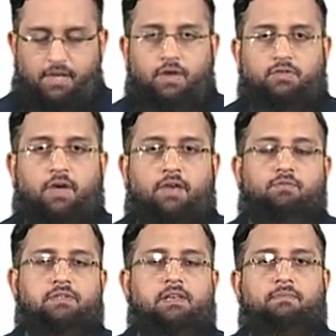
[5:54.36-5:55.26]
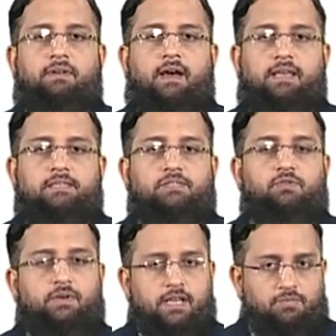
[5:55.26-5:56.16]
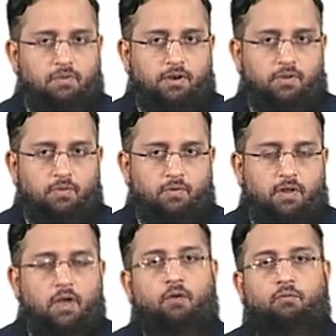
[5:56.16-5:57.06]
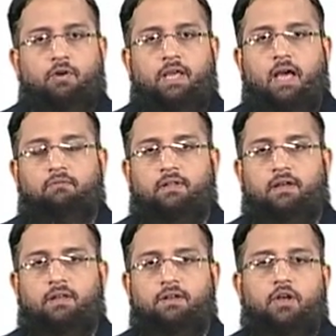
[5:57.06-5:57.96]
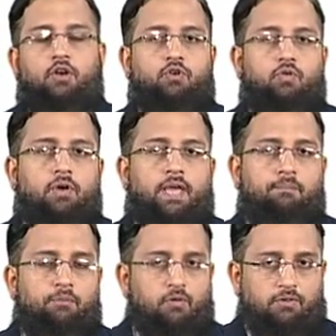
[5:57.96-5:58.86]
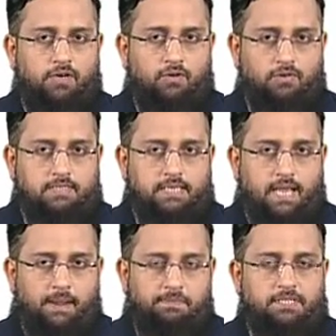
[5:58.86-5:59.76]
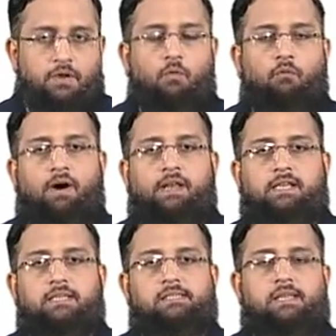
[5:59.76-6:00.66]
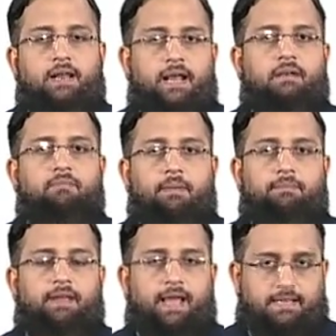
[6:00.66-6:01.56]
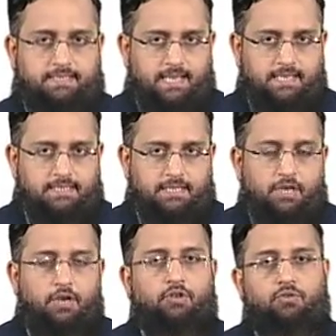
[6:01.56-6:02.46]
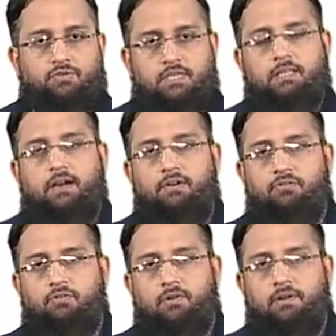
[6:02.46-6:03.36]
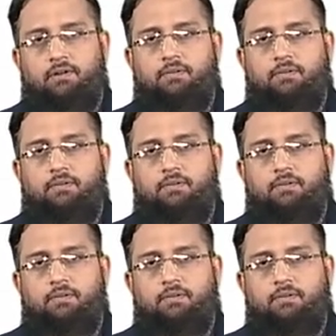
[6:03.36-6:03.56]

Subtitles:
So if we summarize today's module, we have learned two important concepts. One is direct memory access using the controller